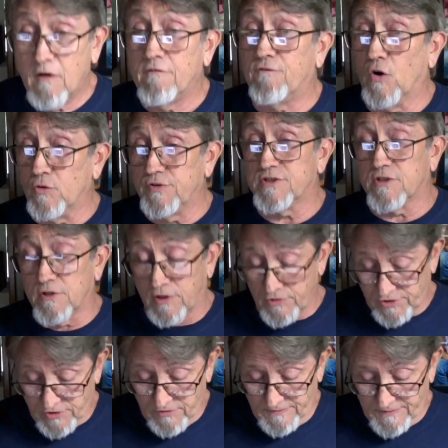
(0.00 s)
Full
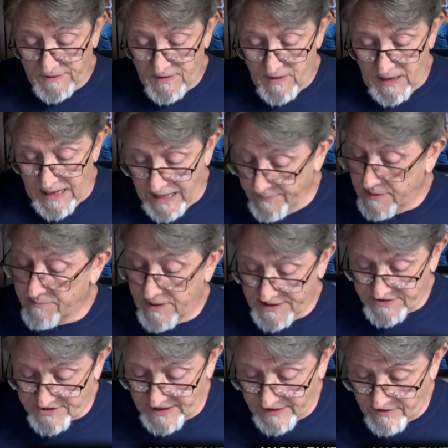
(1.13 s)
disclosure, I'm in my
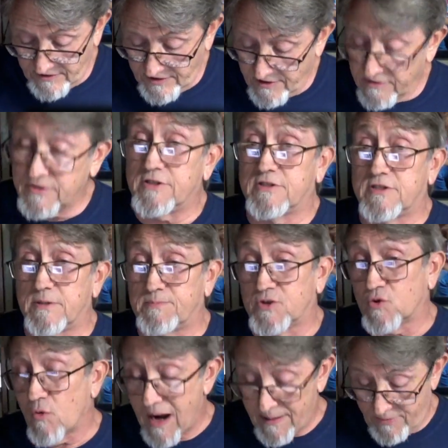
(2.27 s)
second year as a
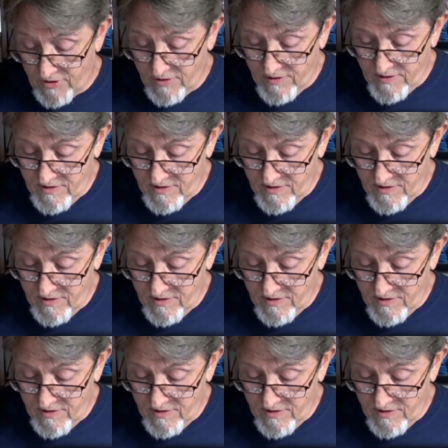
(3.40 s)
subscriber